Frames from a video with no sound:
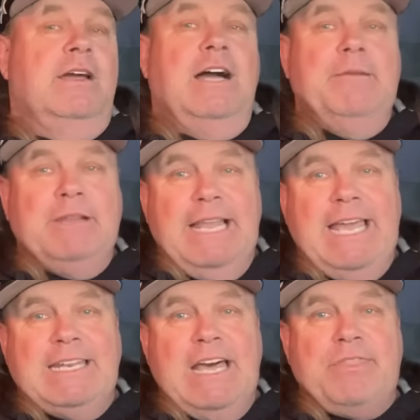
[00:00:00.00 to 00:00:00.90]
I'm
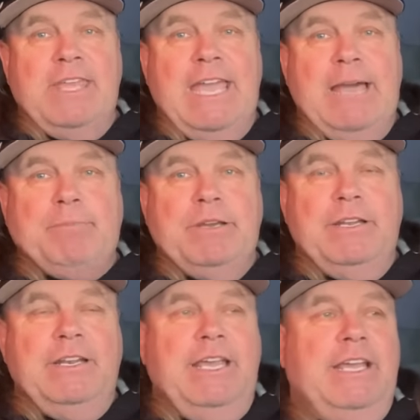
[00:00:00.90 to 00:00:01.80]
glad nothing
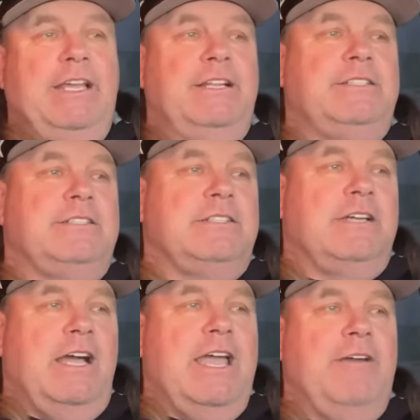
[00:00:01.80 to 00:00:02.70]
happened and
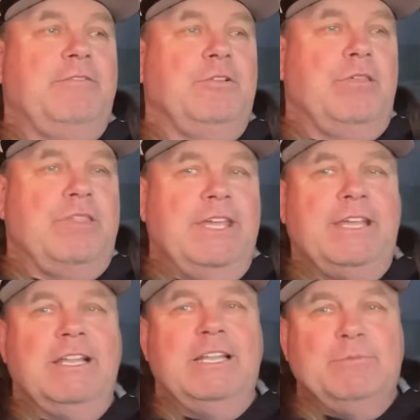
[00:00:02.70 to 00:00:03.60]
I have to think
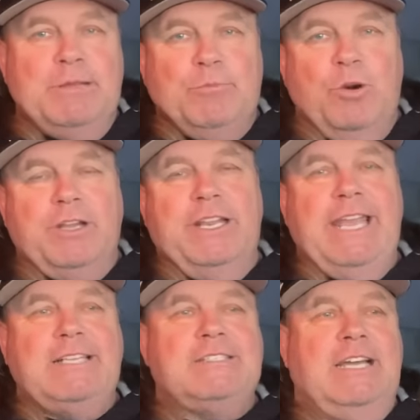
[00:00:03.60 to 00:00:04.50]
a little bit more the
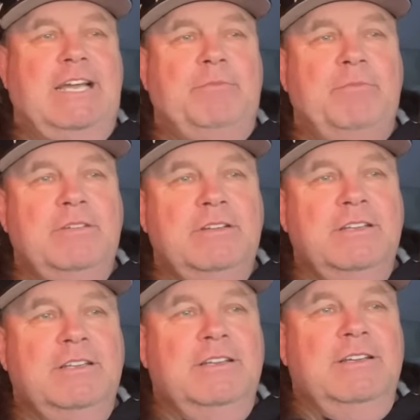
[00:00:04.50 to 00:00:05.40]
next time.
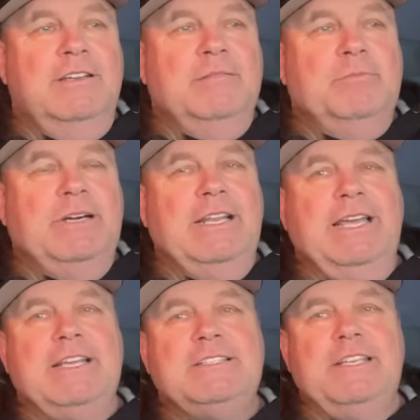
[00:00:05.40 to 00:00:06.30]
But
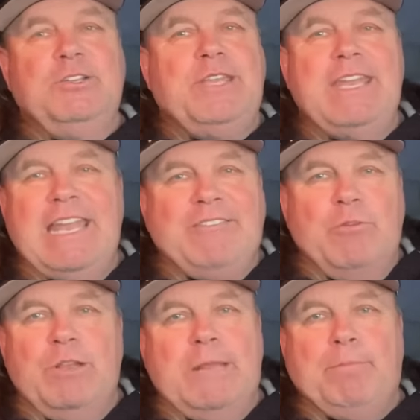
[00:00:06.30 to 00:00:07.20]
like I said, you can never
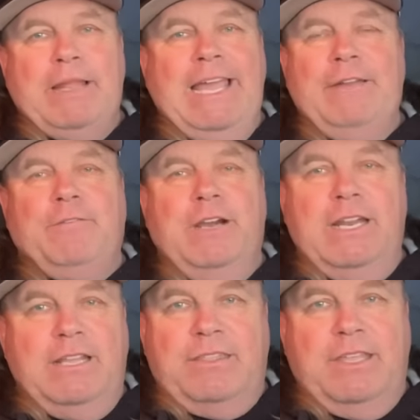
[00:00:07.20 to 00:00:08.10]
really plan for
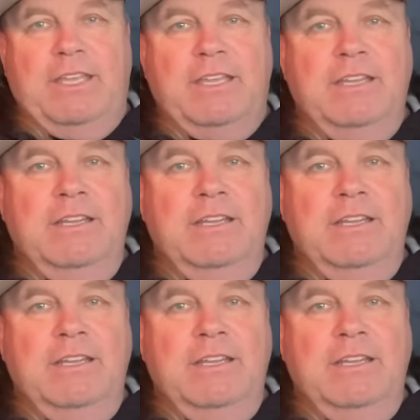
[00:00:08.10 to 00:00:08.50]
anything